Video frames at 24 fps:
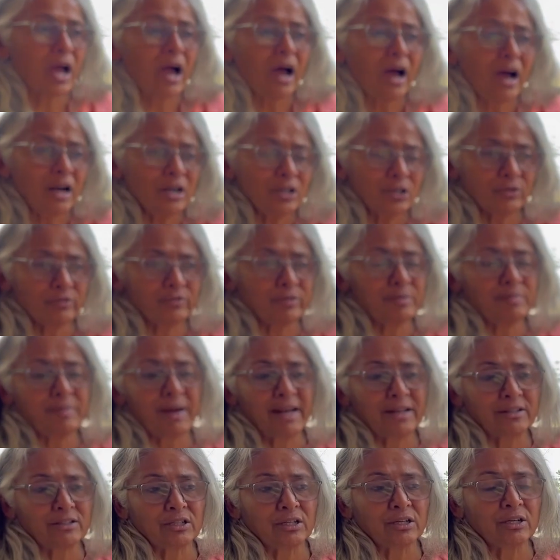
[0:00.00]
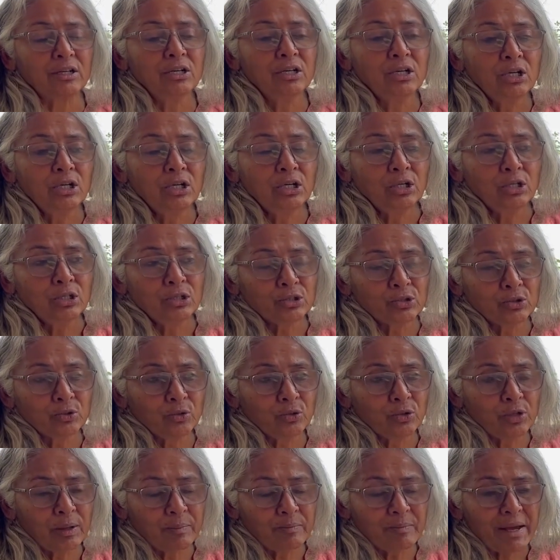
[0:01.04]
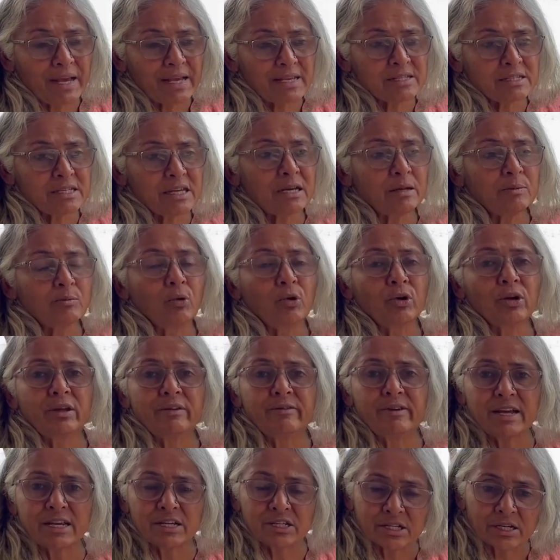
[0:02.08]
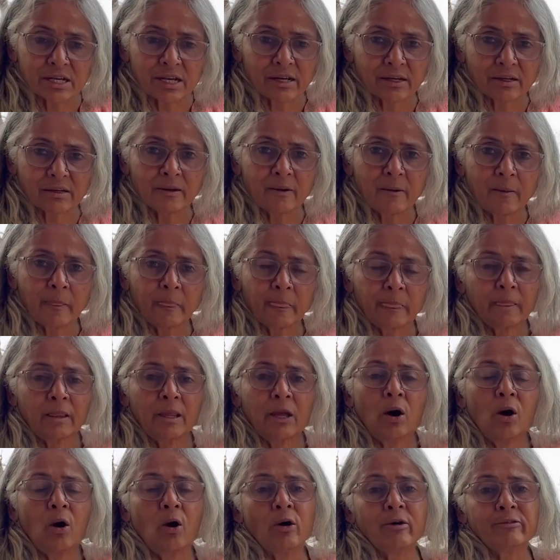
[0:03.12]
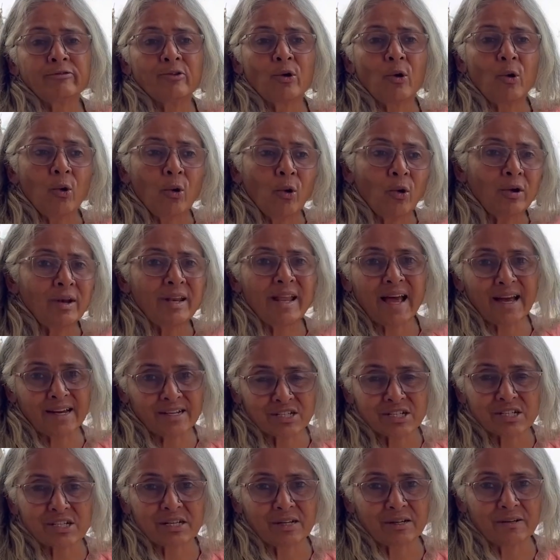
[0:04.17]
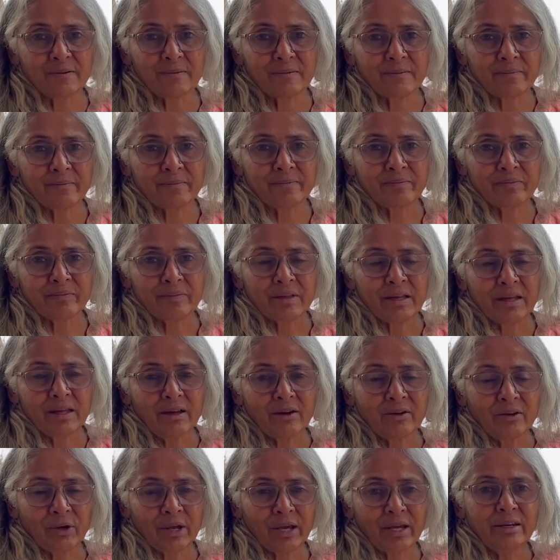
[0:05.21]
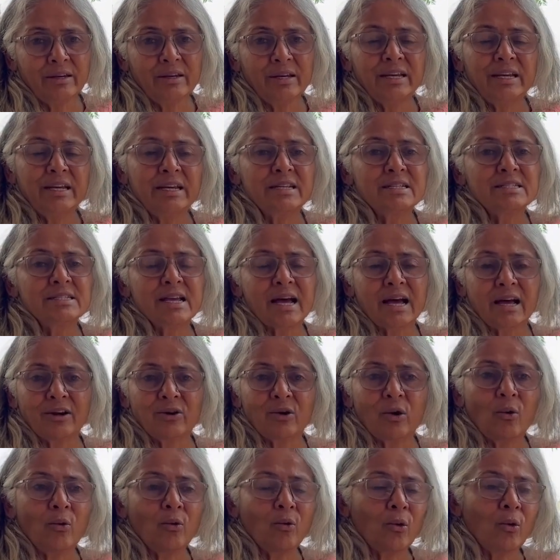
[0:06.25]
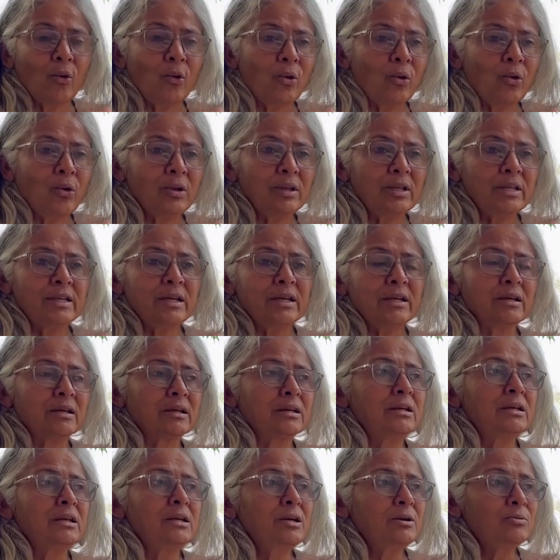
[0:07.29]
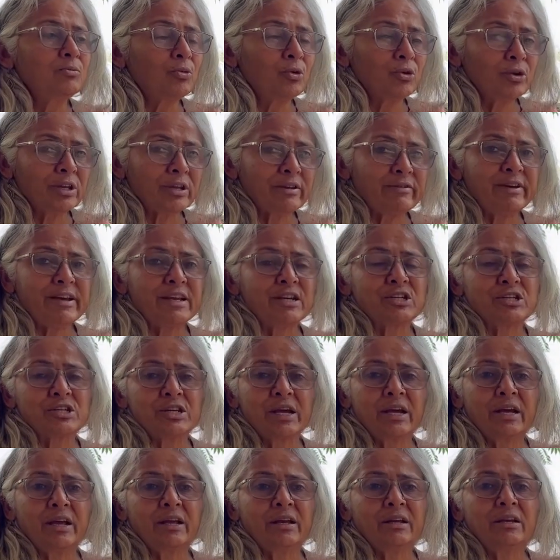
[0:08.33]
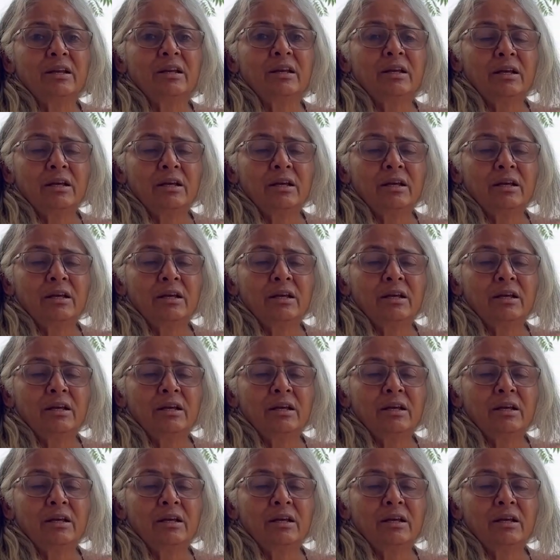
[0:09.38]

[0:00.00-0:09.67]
heart of the matter, to the basic motivation of all action. Okay, needs are all the motivation,